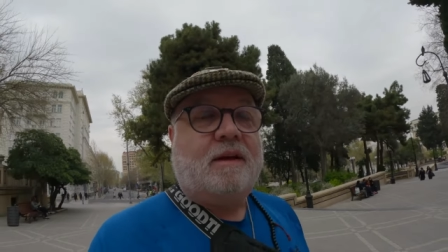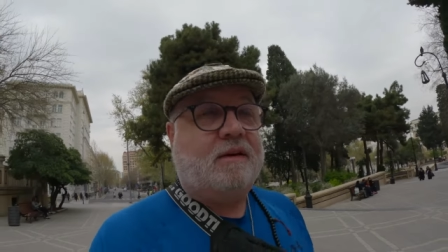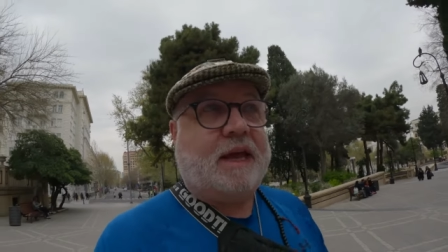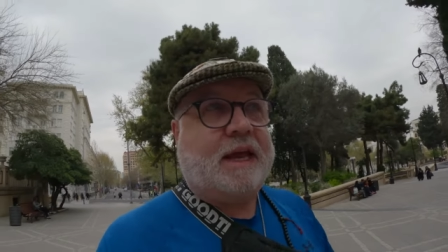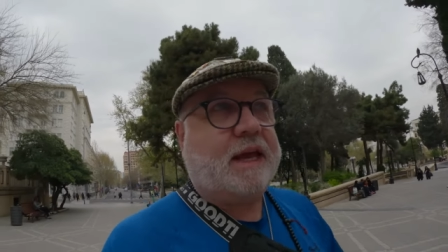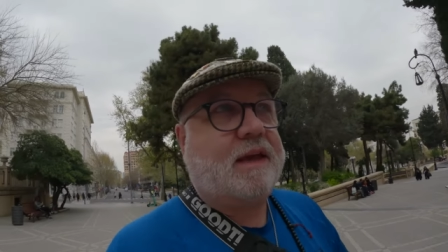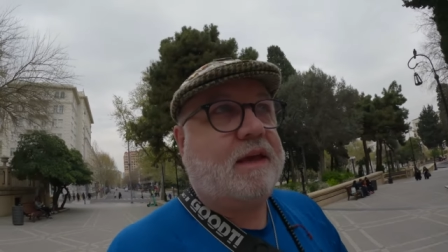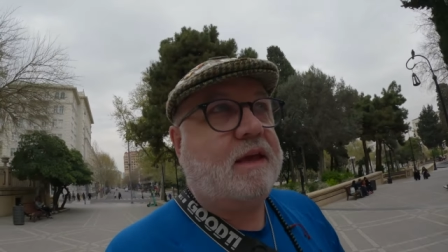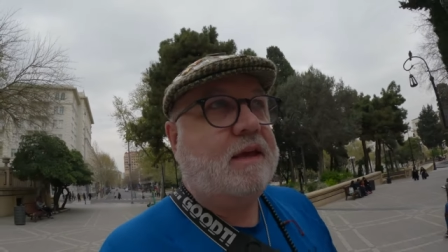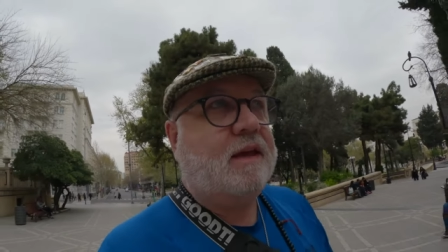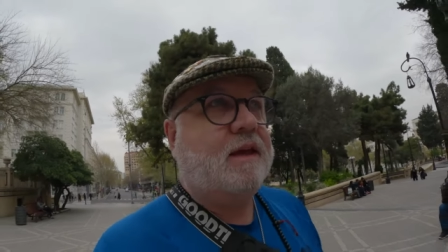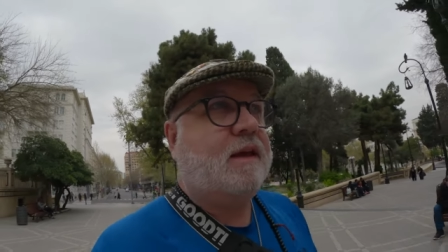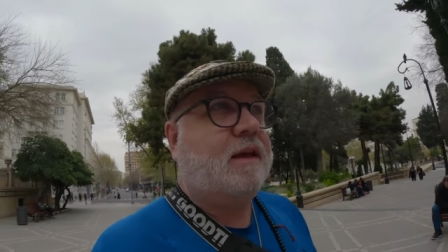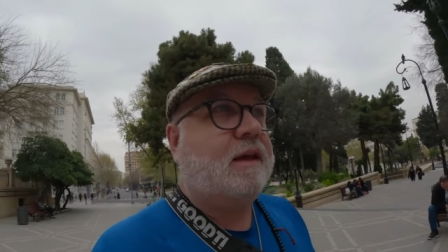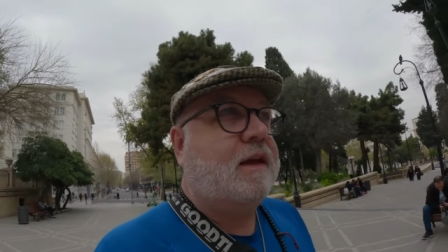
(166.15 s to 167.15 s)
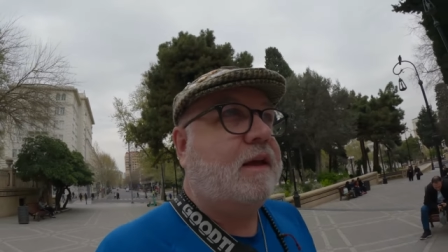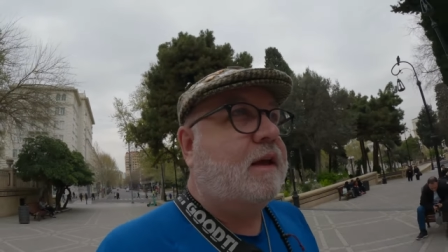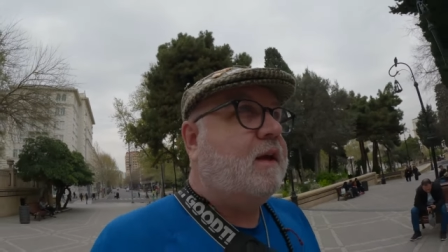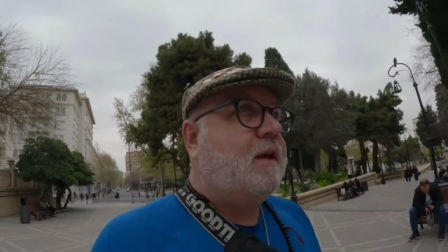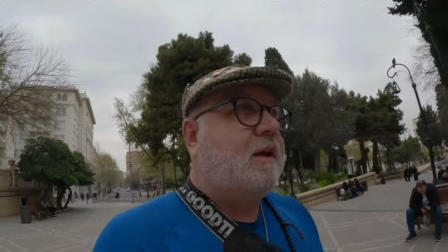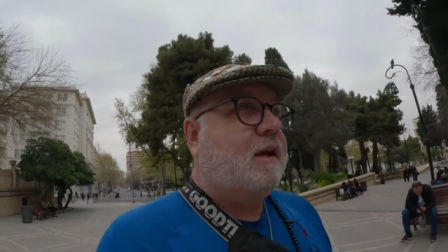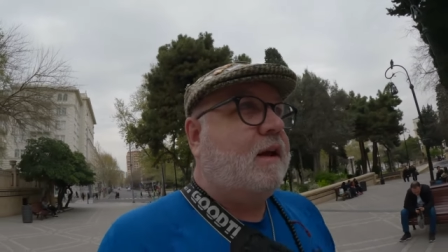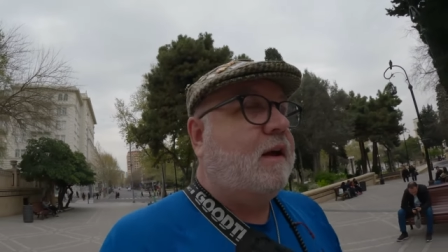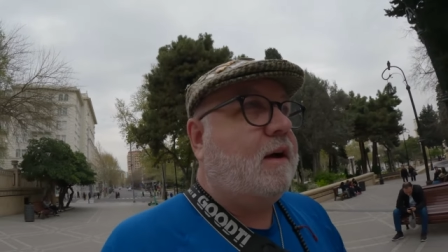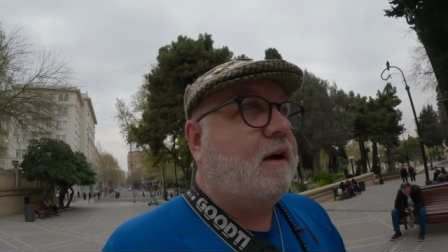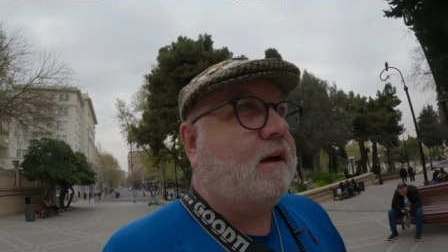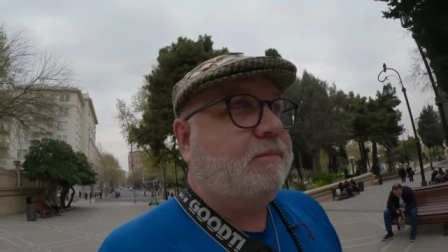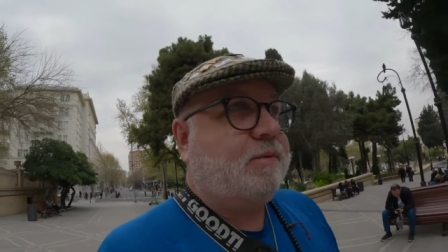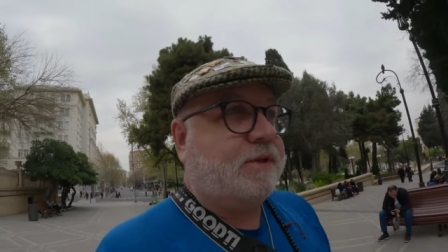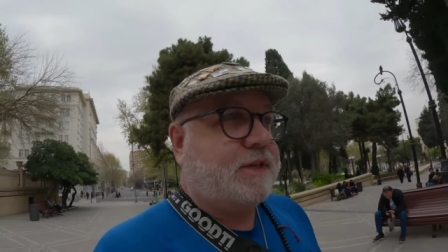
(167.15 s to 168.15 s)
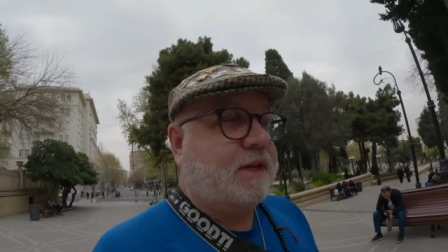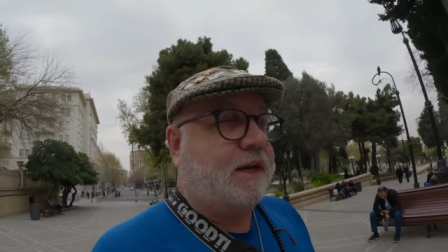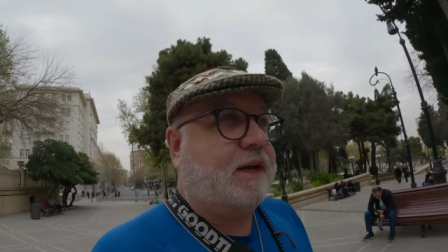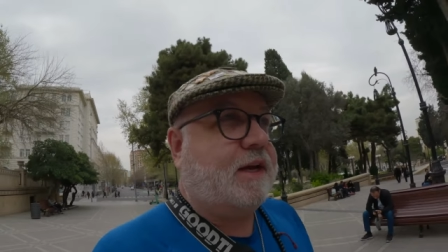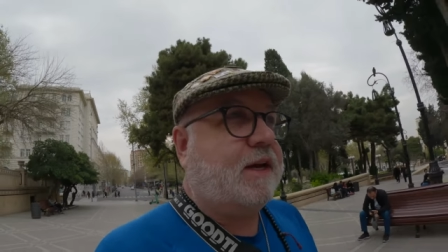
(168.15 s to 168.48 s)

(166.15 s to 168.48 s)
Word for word: Like, it was